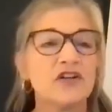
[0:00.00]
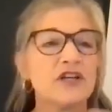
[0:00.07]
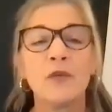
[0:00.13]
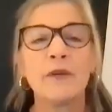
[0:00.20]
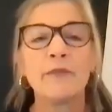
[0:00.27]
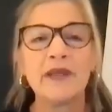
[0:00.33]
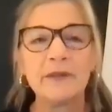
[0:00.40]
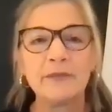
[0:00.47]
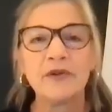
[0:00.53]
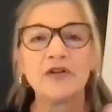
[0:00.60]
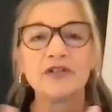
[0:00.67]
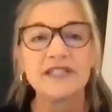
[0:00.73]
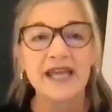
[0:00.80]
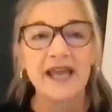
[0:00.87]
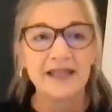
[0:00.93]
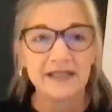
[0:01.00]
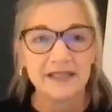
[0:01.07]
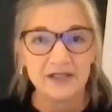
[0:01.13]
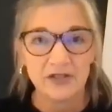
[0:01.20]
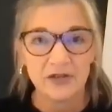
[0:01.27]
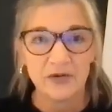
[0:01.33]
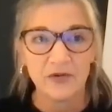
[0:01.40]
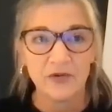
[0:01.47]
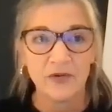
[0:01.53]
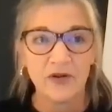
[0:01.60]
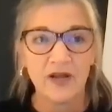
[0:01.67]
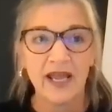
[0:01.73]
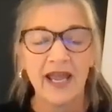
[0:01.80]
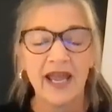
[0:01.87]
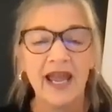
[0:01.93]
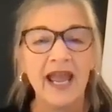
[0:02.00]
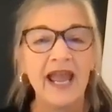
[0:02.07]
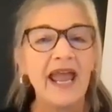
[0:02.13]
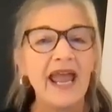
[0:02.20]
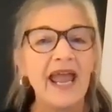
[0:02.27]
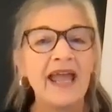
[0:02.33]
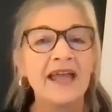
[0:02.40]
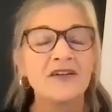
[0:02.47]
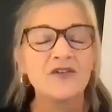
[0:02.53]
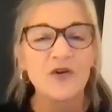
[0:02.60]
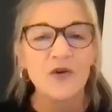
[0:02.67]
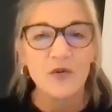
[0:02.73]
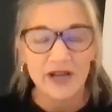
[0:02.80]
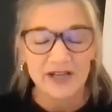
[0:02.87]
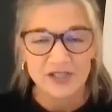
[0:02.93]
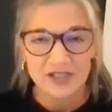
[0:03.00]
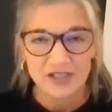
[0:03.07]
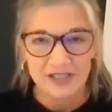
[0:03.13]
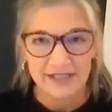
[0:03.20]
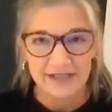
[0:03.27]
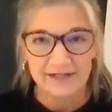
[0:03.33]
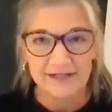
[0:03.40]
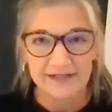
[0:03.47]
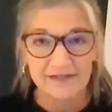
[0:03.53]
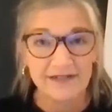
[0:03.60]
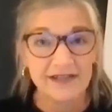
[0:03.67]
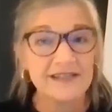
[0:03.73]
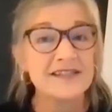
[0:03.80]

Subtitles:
look at what people are telling you and question it.